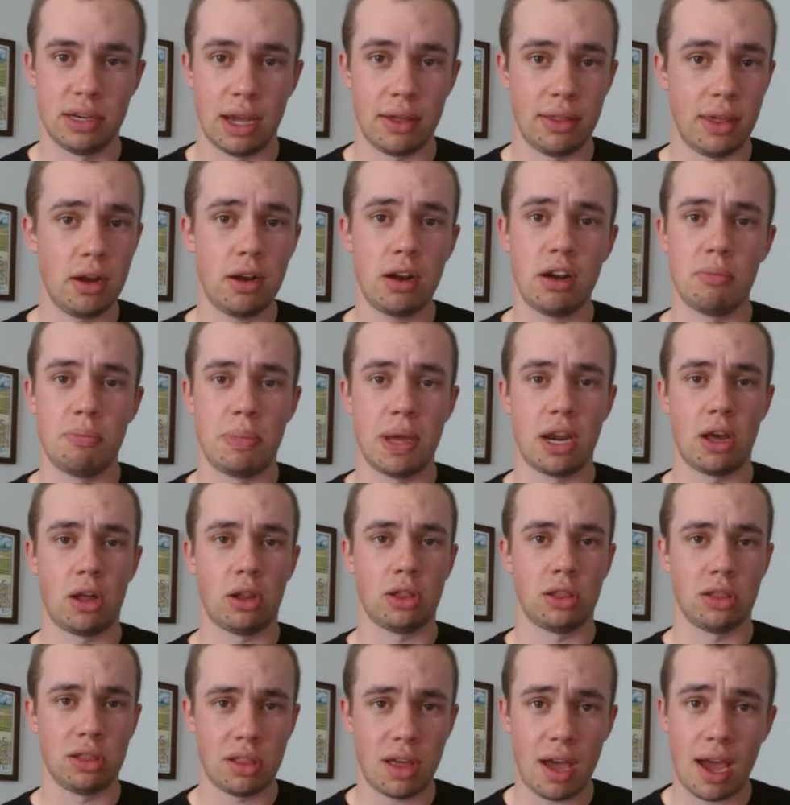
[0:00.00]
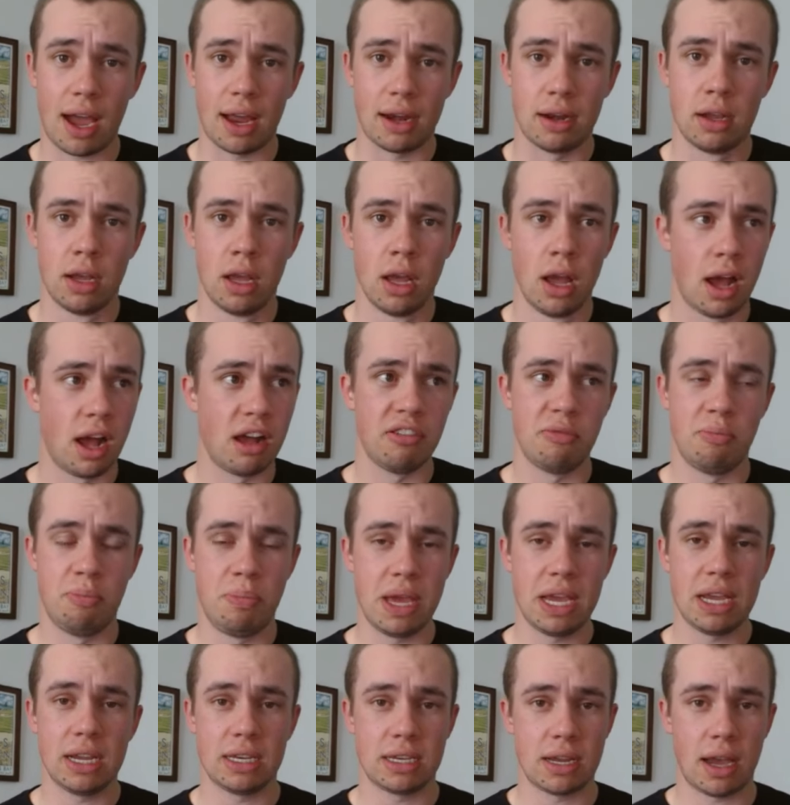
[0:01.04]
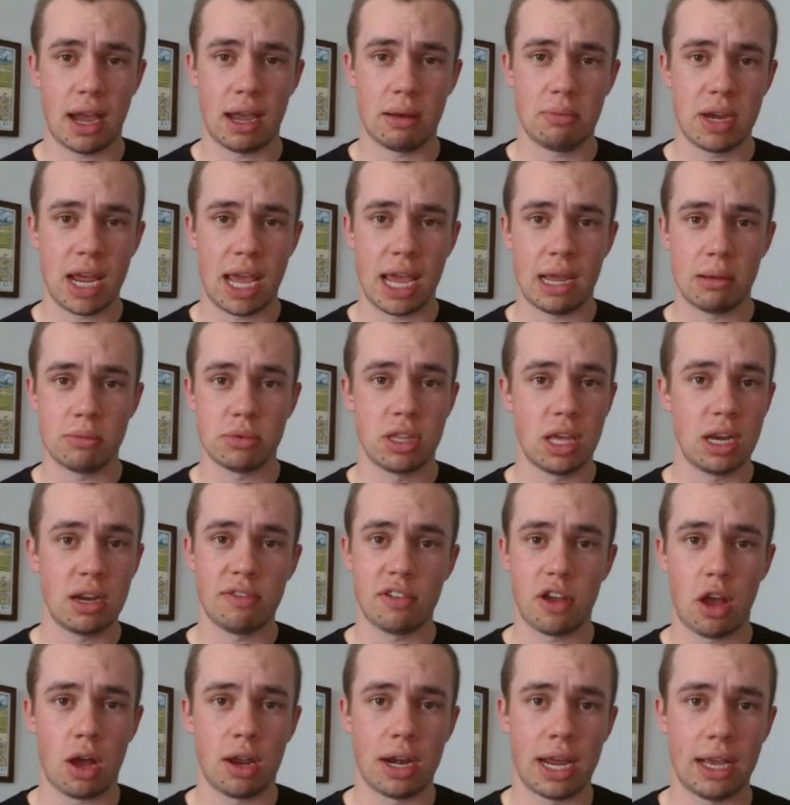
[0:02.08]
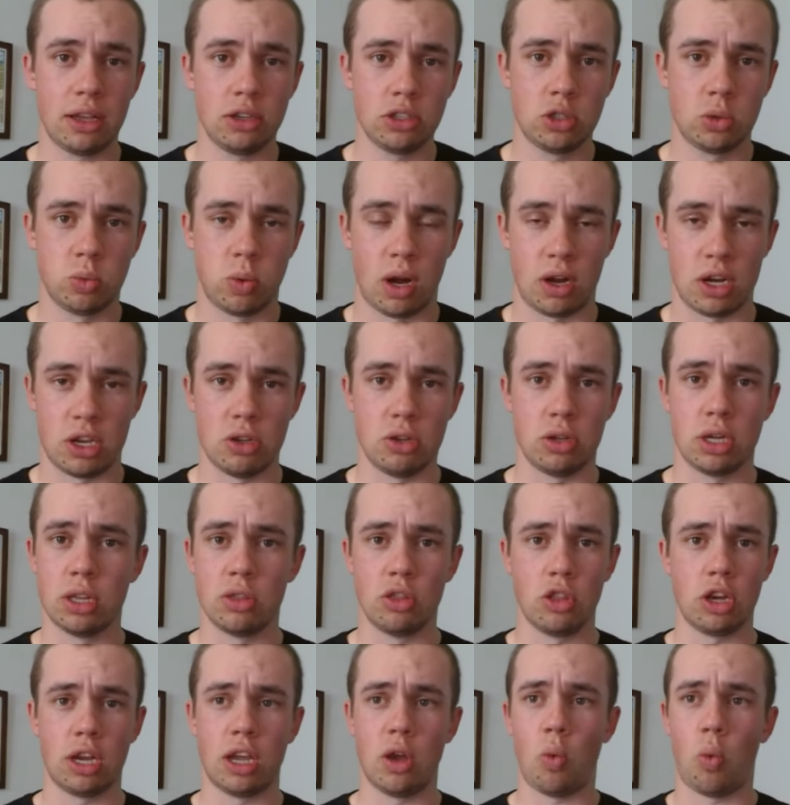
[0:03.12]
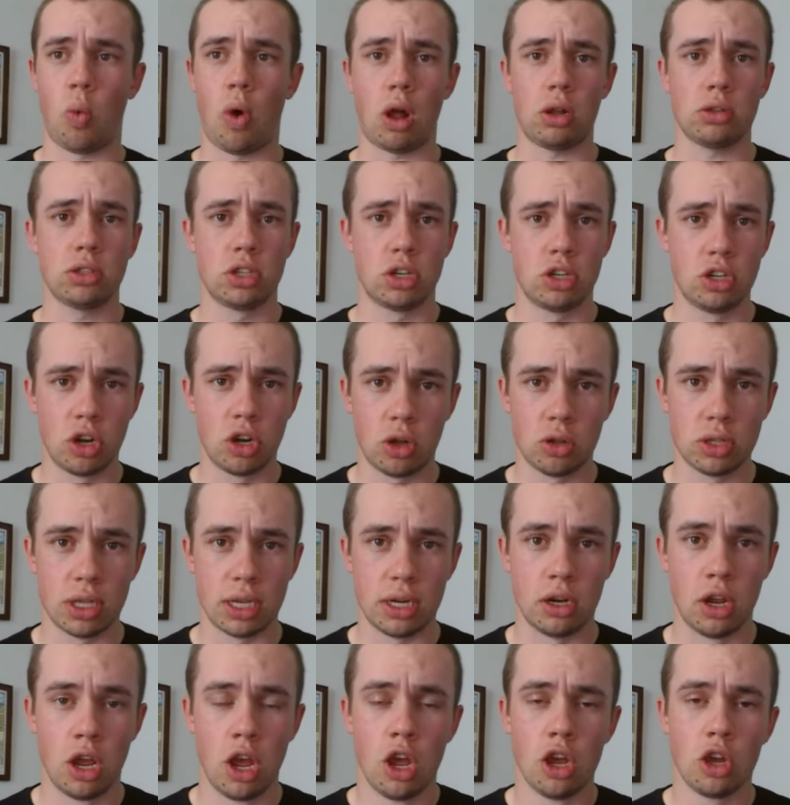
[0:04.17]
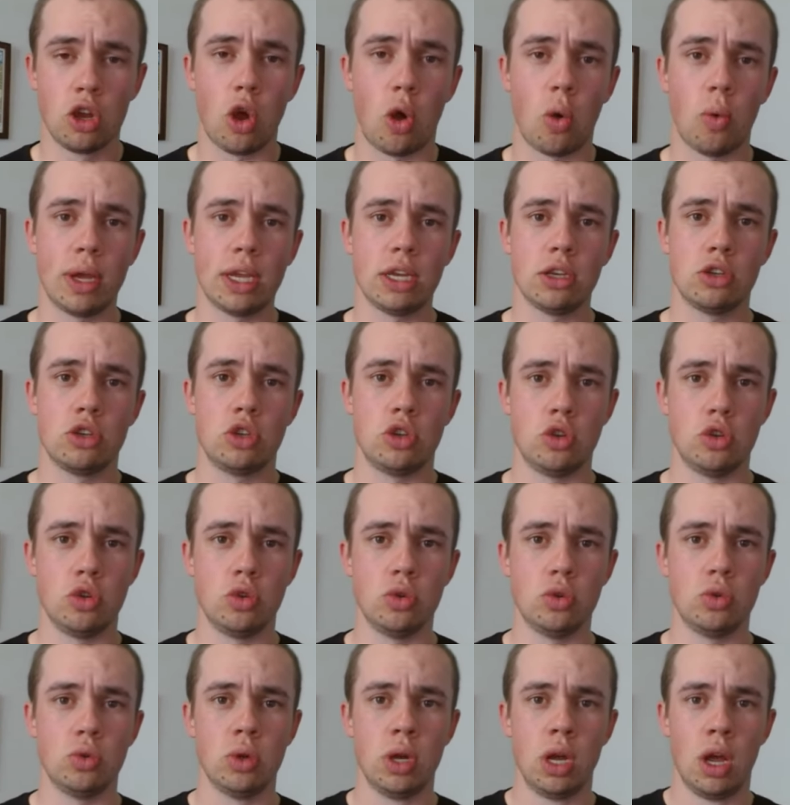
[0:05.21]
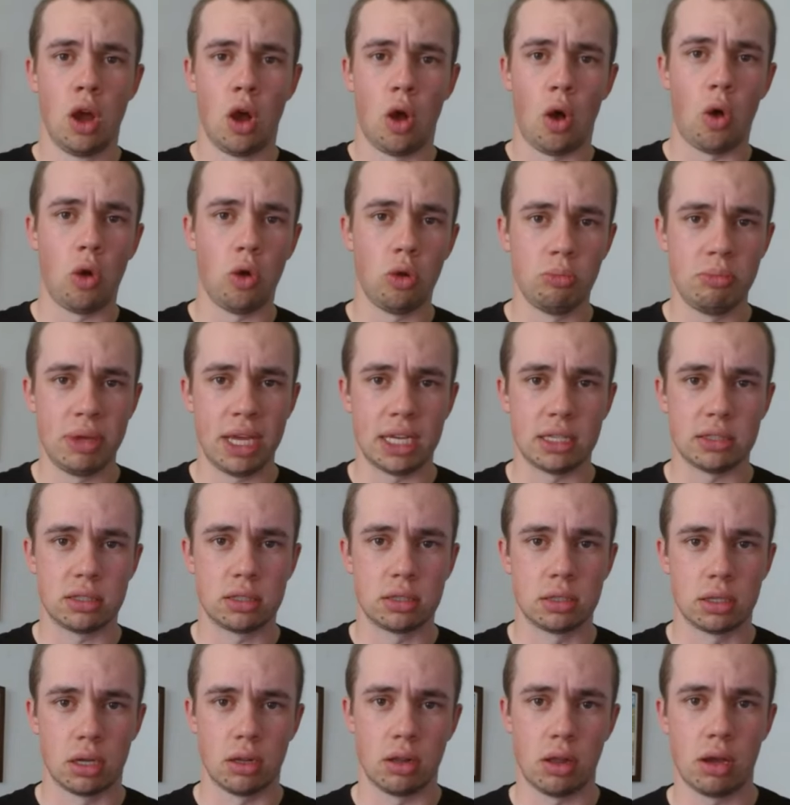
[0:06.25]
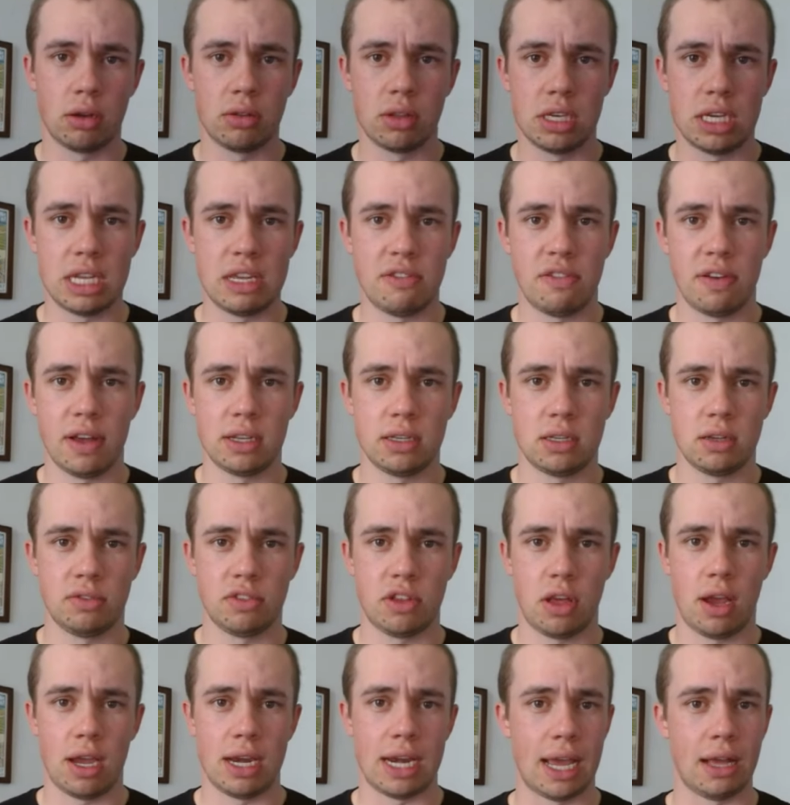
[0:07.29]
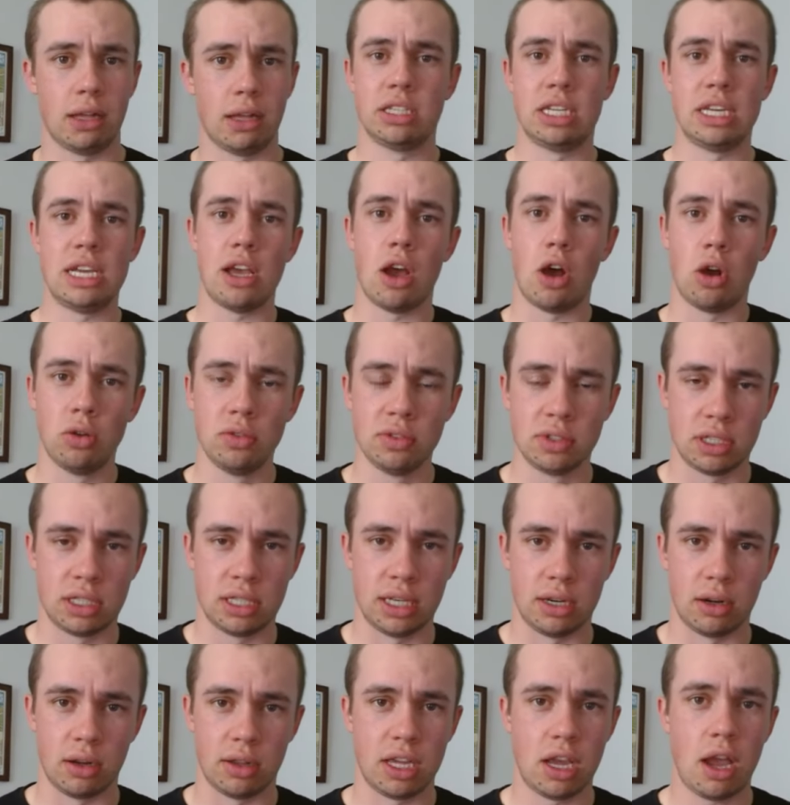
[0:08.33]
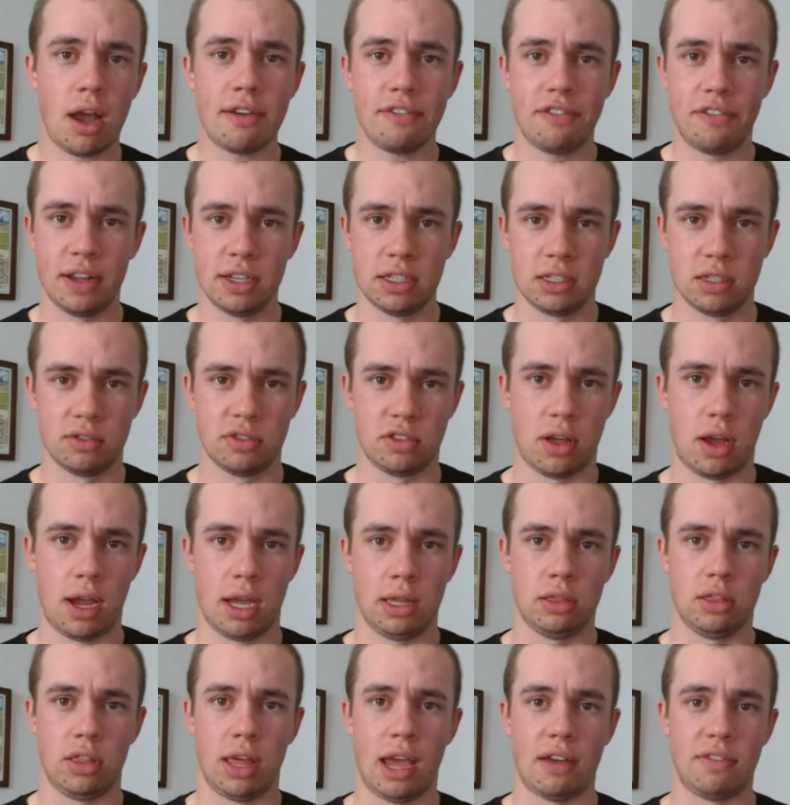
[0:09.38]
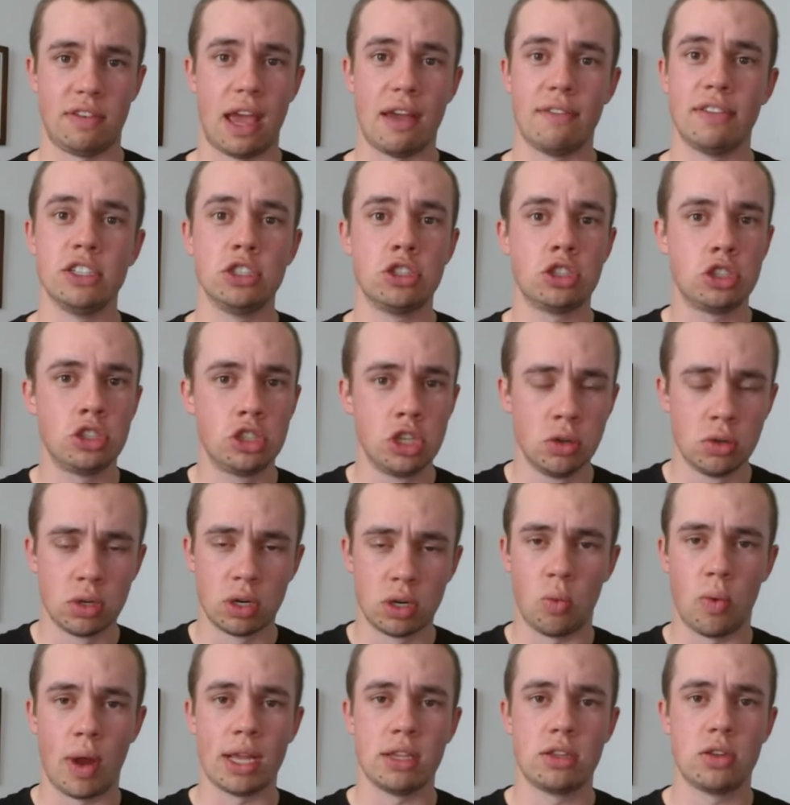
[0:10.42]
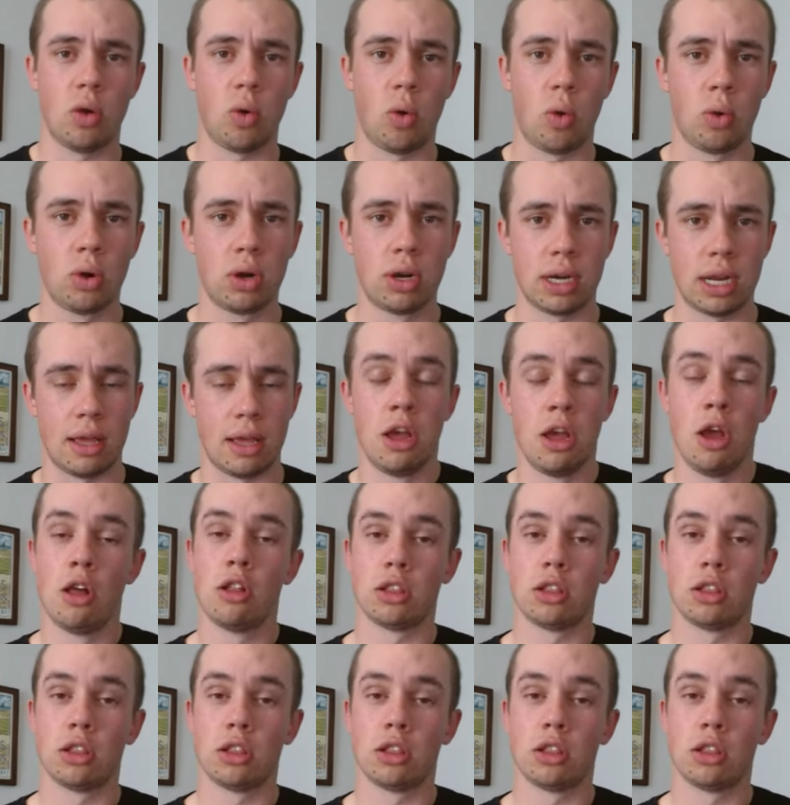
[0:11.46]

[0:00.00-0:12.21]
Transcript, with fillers: Now, there have been a lot of big time names that have gone elsewhere. You can look at Walter Nolen going to Ole Miss along the defensive line, LT Overton on the offensive line left, Evan Stewart went to Oregon.